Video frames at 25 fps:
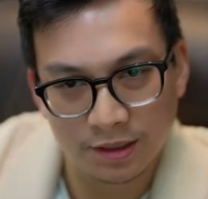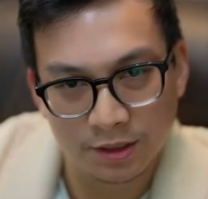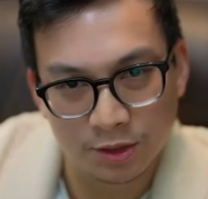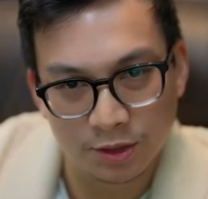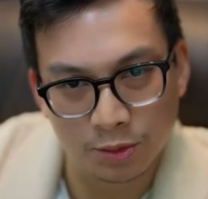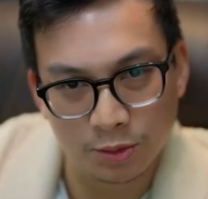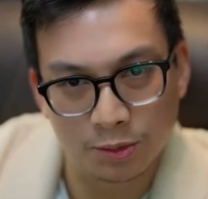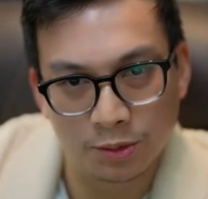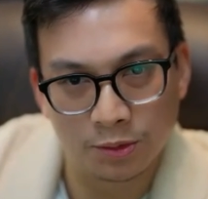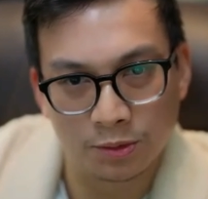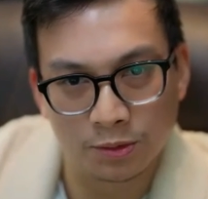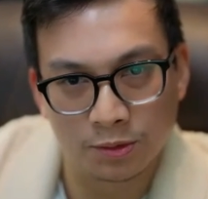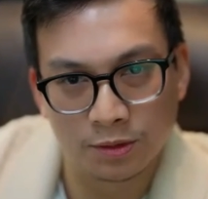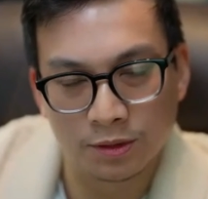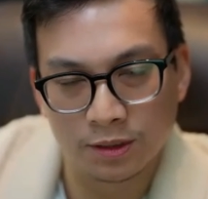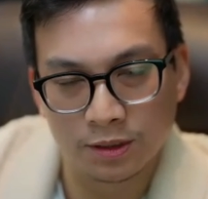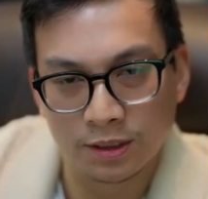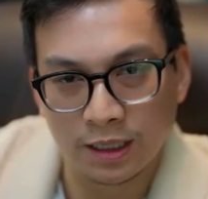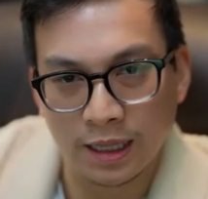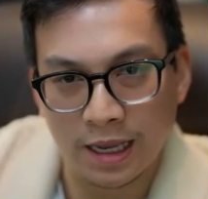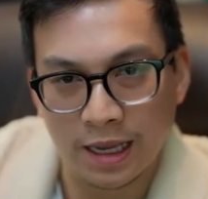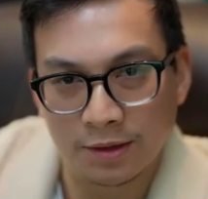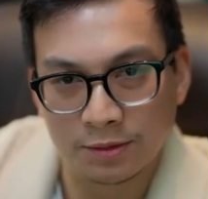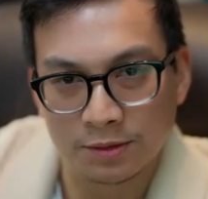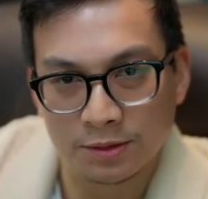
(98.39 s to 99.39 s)
Google
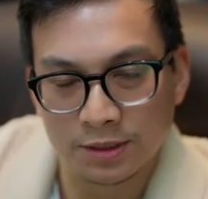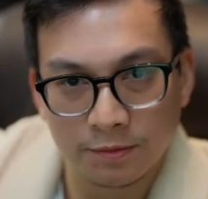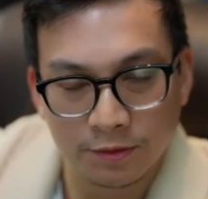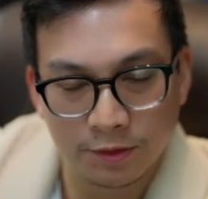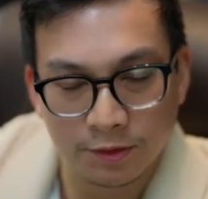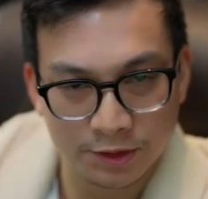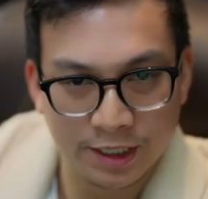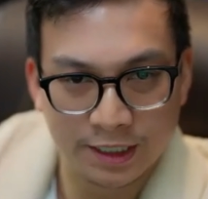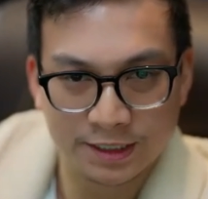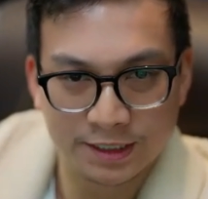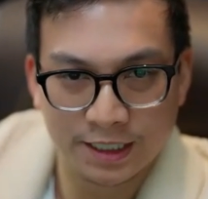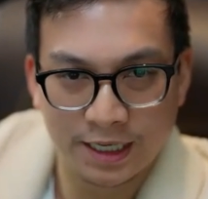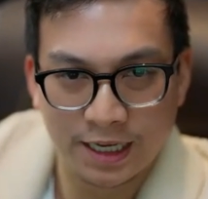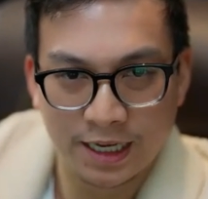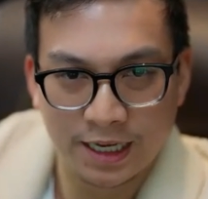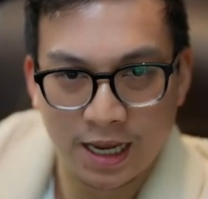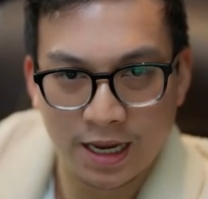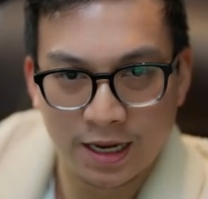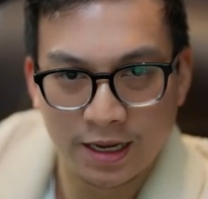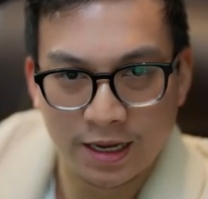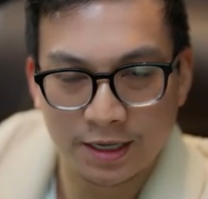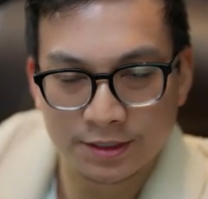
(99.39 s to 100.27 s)
Cloud's Vertex AI